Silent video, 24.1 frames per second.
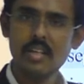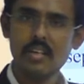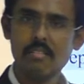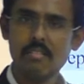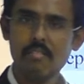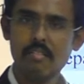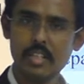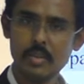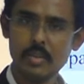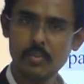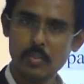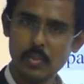
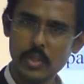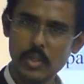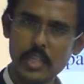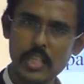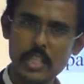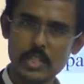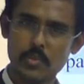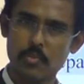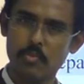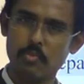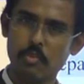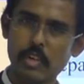When it
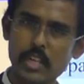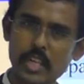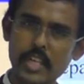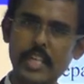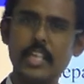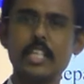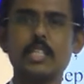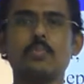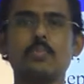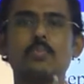is